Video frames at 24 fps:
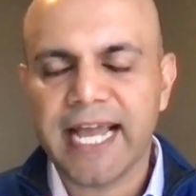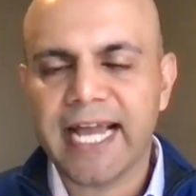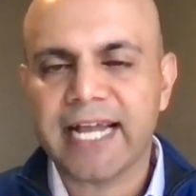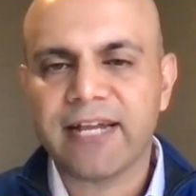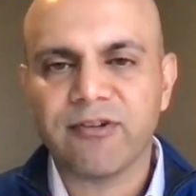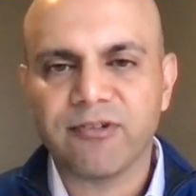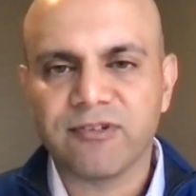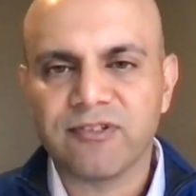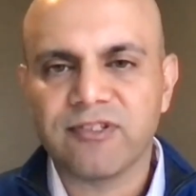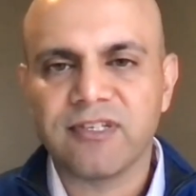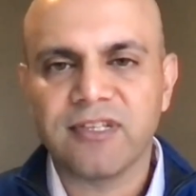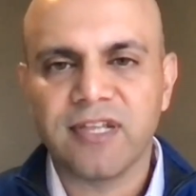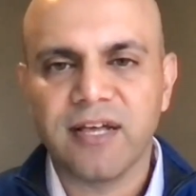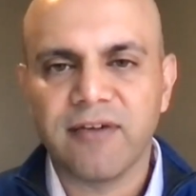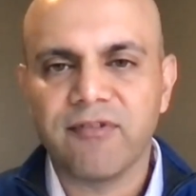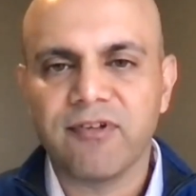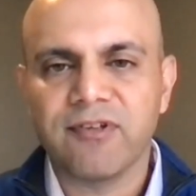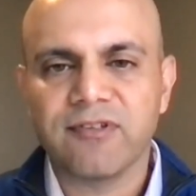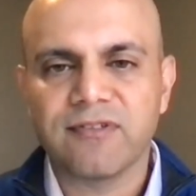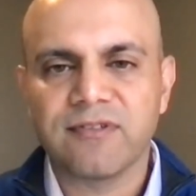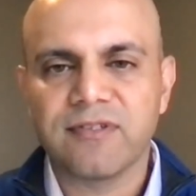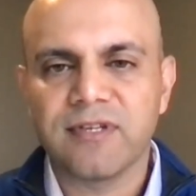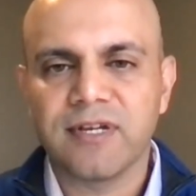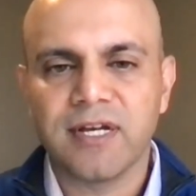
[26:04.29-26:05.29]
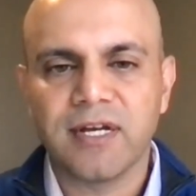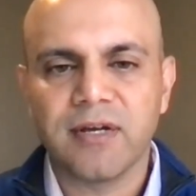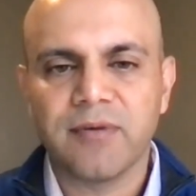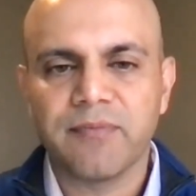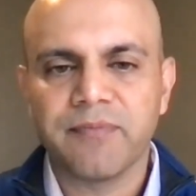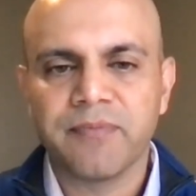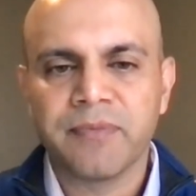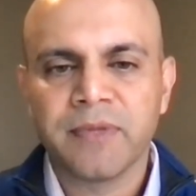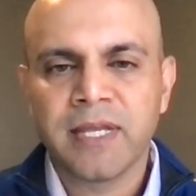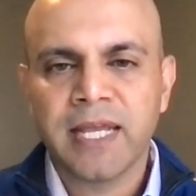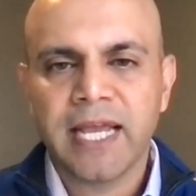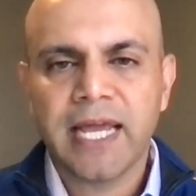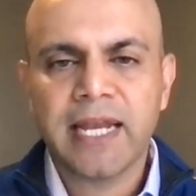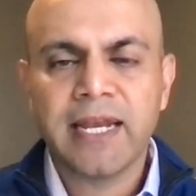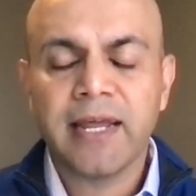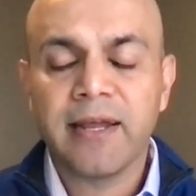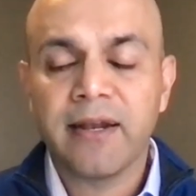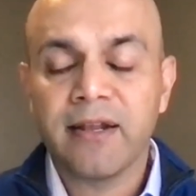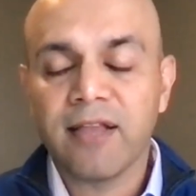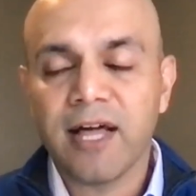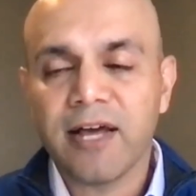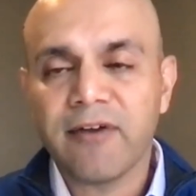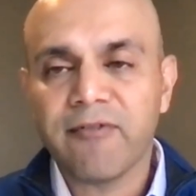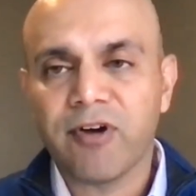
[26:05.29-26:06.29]
accuracy levels. And
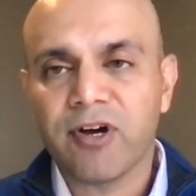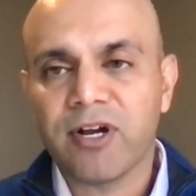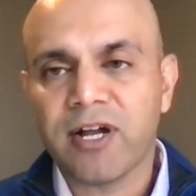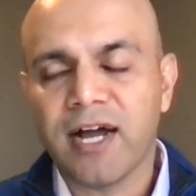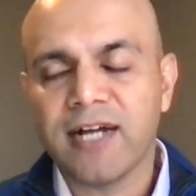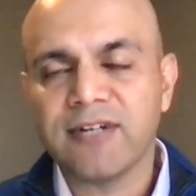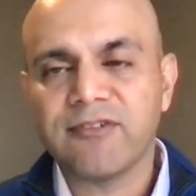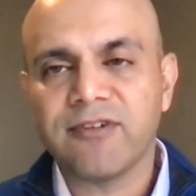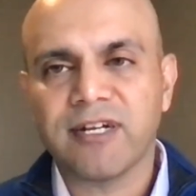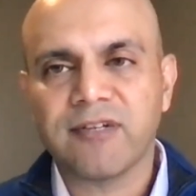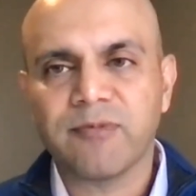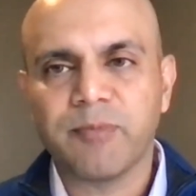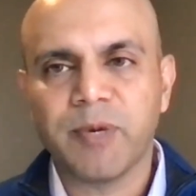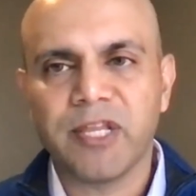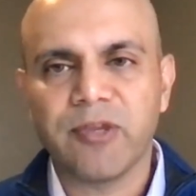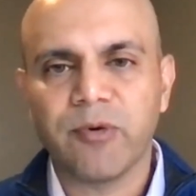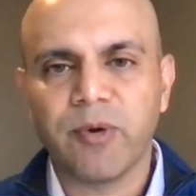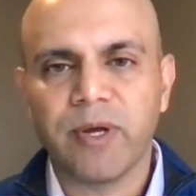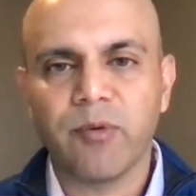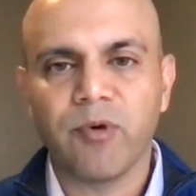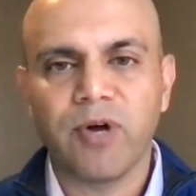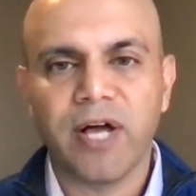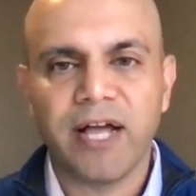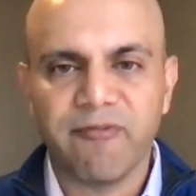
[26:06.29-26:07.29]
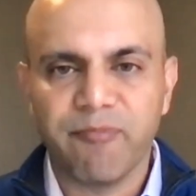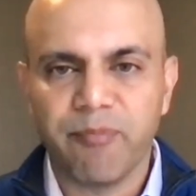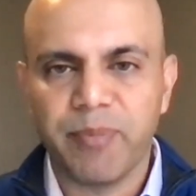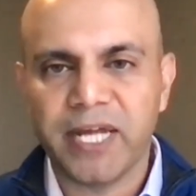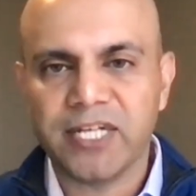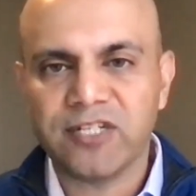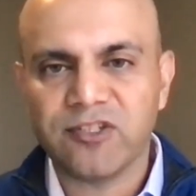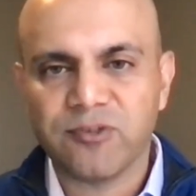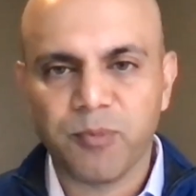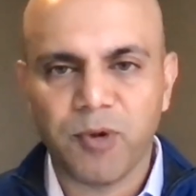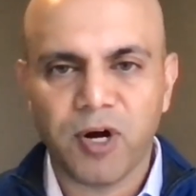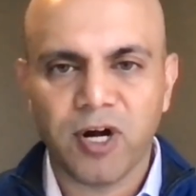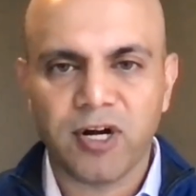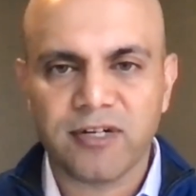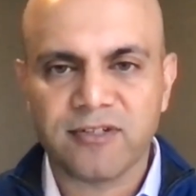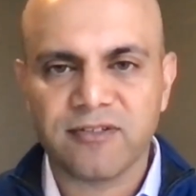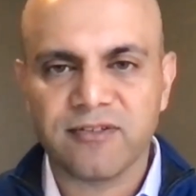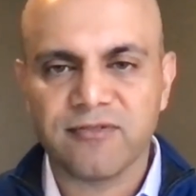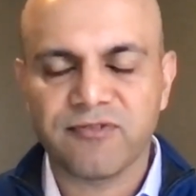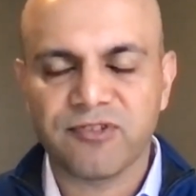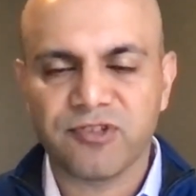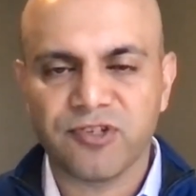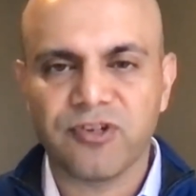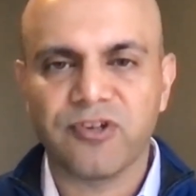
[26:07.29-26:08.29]
a lot of our contracts, by the way, will have benchmarks
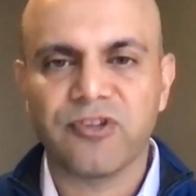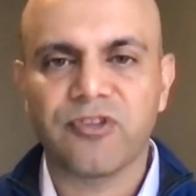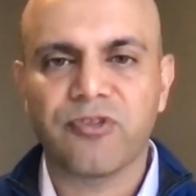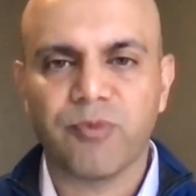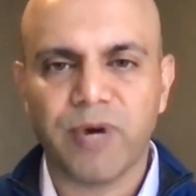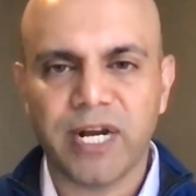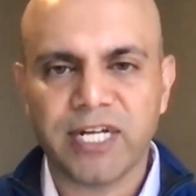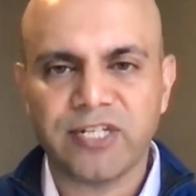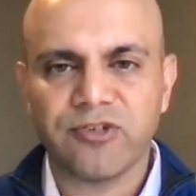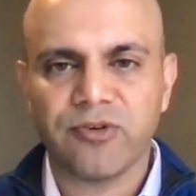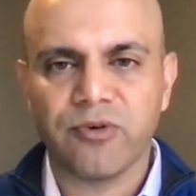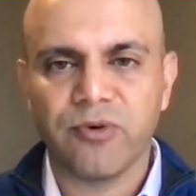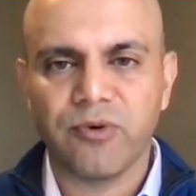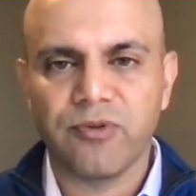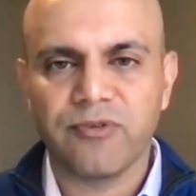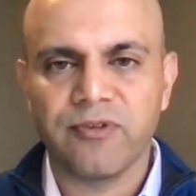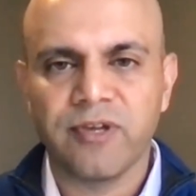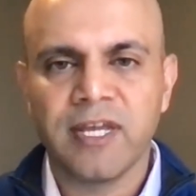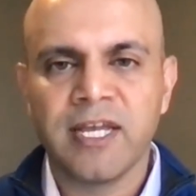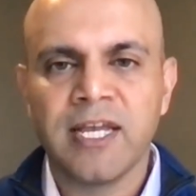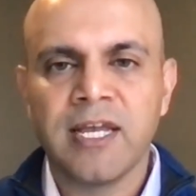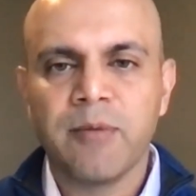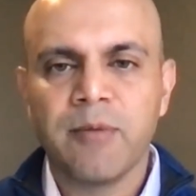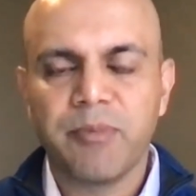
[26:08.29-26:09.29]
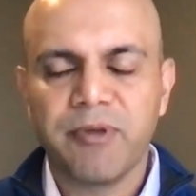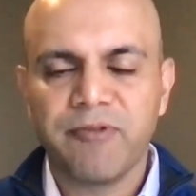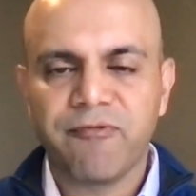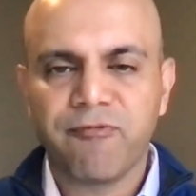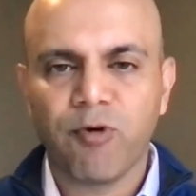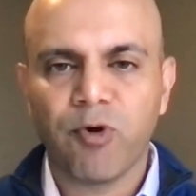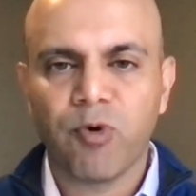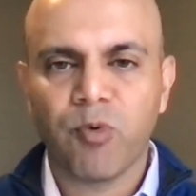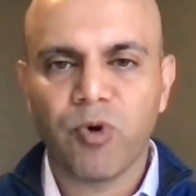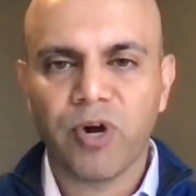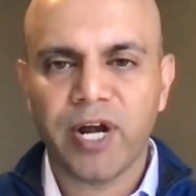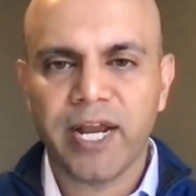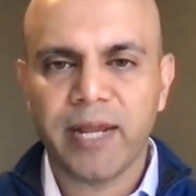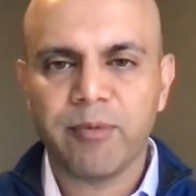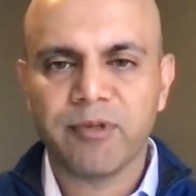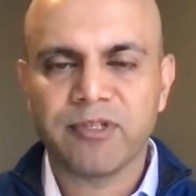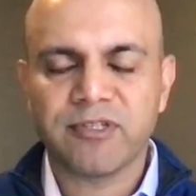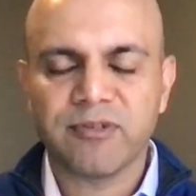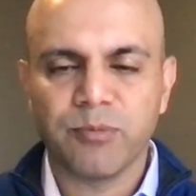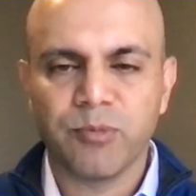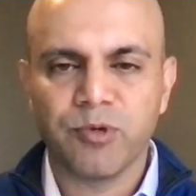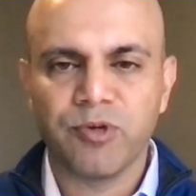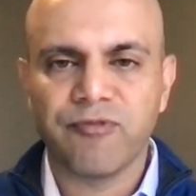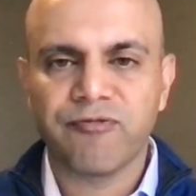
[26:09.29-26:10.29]
of certain thresholds before we're able
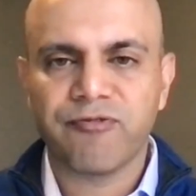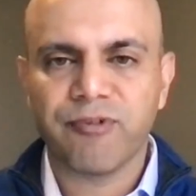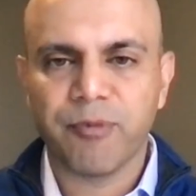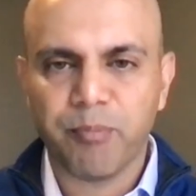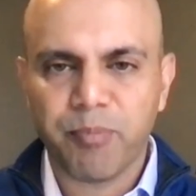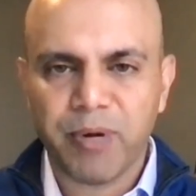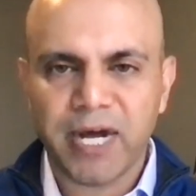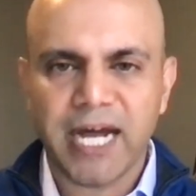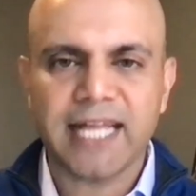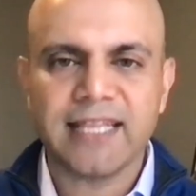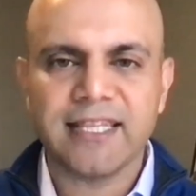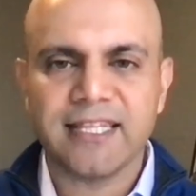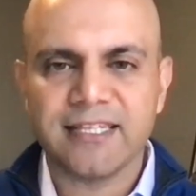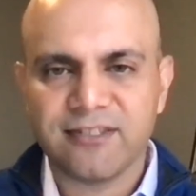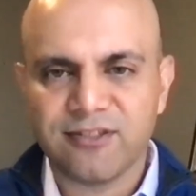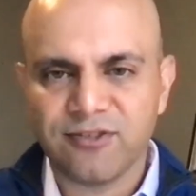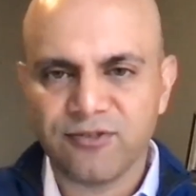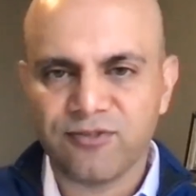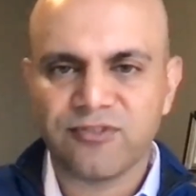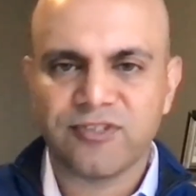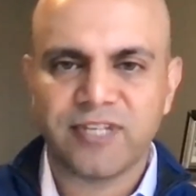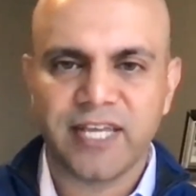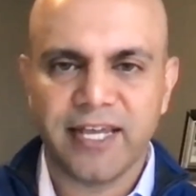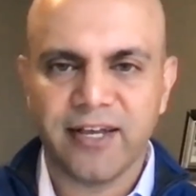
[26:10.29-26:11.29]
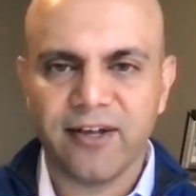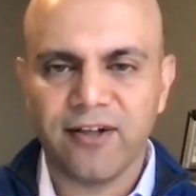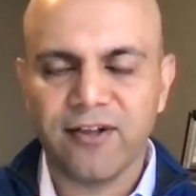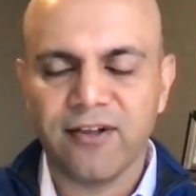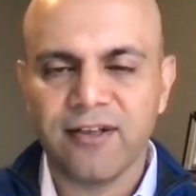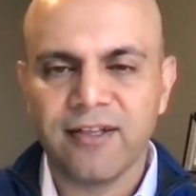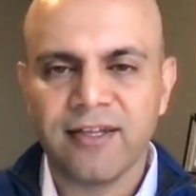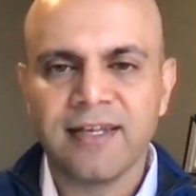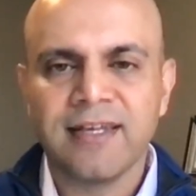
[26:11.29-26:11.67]
to move from pilot to scale.